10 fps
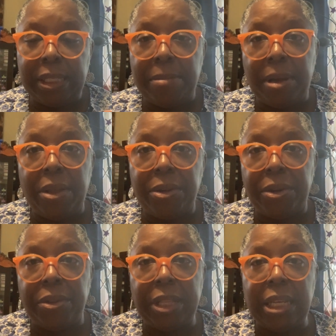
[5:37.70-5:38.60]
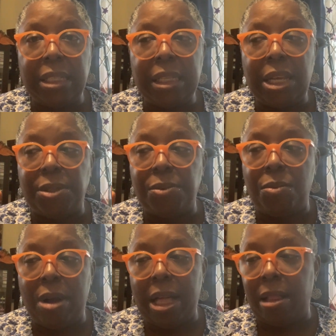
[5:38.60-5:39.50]
some other things as
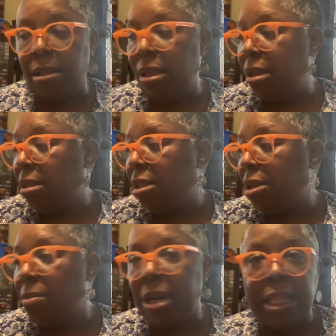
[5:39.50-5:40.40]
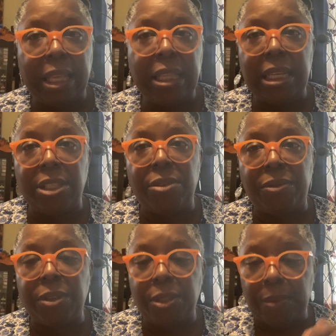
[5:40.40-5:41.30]
well, but I think these are the
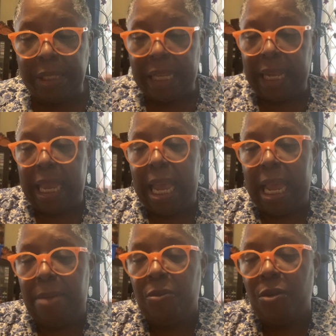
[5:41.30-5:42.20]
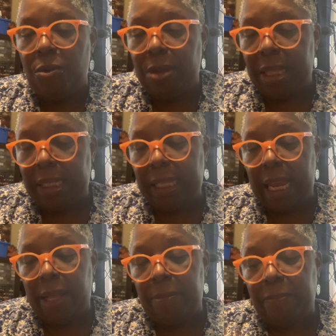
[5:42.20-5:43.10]
first ones that came with the
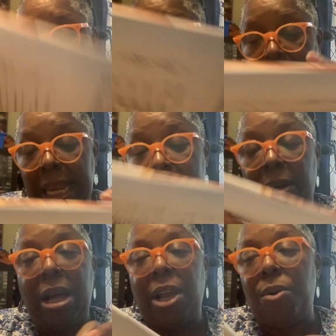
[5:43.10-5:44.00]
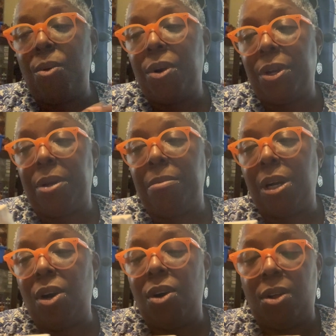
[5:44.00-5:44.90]
sale. Now I ordered
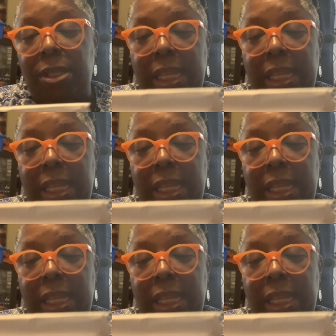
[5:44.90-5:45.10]
Mccall's